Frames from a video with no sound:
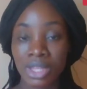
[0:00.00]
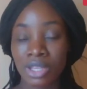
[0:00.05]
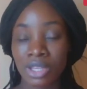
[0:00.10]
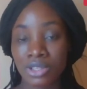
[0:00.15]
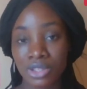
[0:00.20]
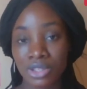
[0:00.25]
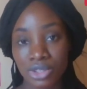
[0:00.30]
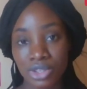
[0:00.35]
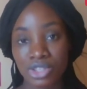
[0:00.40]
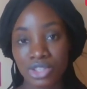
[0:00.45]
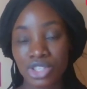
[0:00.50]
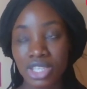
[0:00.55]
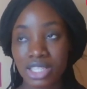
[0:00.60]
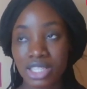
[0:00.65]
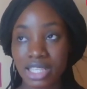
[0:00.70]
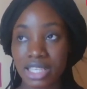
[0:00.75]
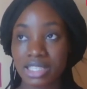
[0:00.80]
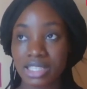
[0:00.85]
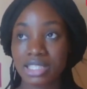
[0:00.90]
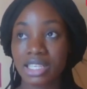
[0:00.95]
So it's just
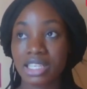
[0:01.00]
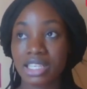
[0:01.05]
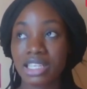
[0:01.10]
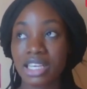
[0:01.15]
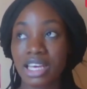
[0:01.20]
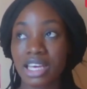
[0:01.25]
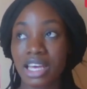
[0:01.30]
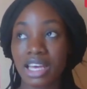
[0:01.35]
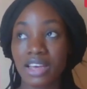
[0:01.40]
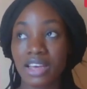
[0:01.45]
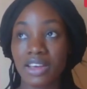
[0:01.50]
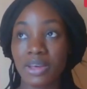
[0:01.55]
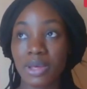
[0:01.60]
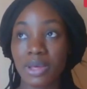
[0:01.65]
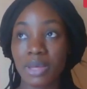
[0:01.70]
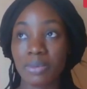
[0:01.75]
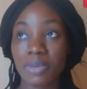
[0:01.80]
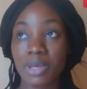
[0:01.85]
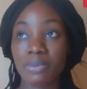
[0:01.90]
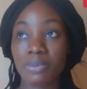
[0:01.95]
like saying
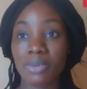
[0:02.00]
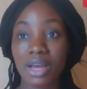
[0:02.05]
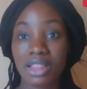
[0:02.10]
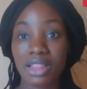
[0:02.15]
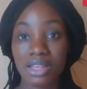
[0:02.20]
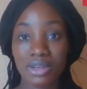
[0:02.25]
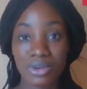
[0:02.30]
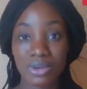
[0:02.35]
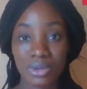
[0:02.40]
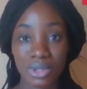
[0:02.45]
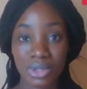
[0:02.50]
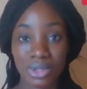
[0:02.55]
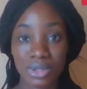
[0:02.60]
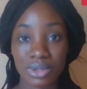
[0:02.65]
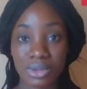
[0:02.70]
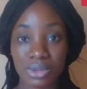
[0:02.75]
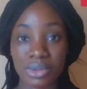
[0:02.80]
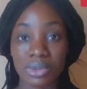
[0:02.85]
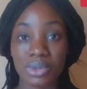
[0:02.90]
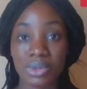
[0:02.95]
a mother
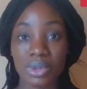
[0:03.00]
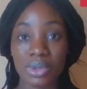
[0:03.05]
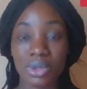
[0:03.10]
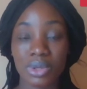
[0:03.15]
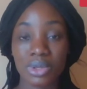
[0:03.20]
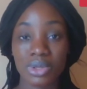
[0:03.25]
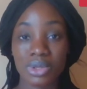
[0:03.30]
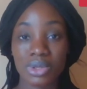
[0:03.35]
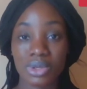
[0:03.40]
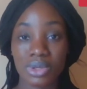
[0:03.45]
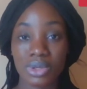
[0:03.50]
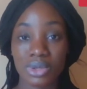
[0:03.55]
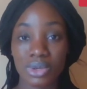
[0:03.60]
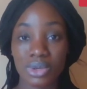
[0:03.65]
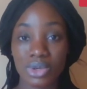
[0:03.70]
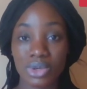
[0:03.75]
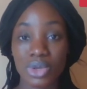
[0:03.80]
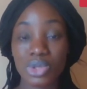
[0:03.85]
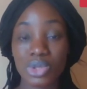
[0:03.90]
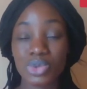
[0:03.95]
goes to,
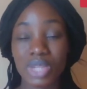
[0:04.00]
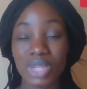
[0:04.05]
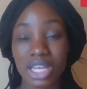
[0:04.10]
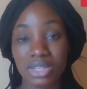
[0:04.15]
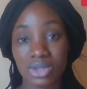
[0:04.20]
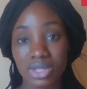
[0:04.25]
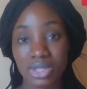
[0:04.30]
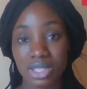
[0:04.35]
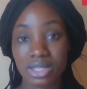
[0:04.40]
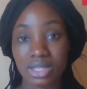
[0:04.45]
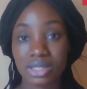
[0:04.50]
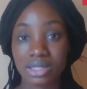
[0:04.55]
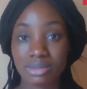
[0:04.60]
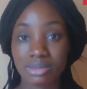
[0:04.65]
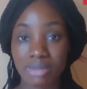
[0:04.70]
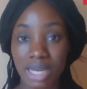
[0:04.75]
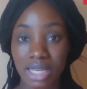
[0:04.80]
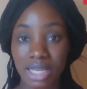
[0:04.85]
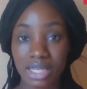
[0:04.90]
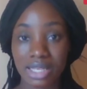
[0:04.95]
goes with her daughter to the
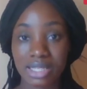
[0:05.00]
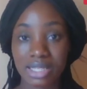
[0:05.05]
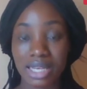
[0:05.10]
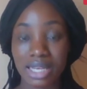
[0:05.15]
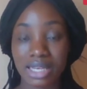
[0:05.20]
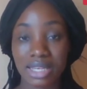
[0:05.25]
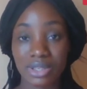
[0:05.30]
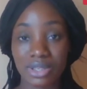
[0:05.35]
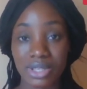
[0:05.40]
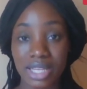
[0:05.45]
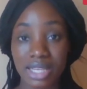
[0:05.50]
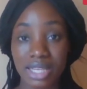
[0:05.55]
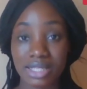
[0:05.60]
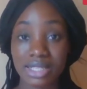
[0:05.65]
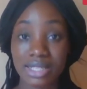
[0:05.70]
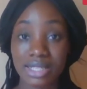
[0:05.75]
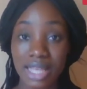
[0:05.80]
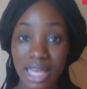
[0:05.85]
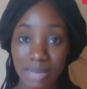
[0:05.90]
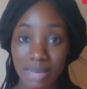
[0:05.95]
market, and her daughter
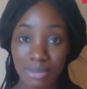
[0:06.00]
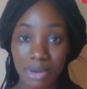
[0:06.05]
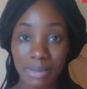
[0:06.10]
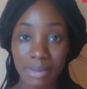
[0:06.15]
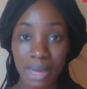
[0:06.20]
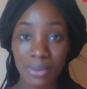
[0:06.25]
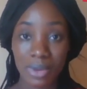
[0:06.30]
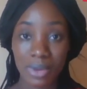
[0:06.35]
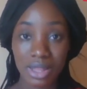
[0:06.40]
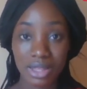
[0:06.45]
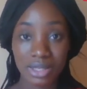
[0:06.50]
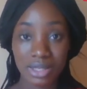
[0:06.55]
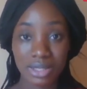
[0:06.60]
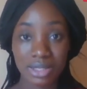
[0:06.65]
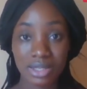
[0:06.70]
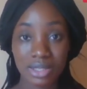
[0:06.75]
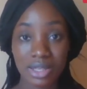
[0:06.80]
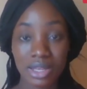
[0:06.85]
says, hey mom, I want this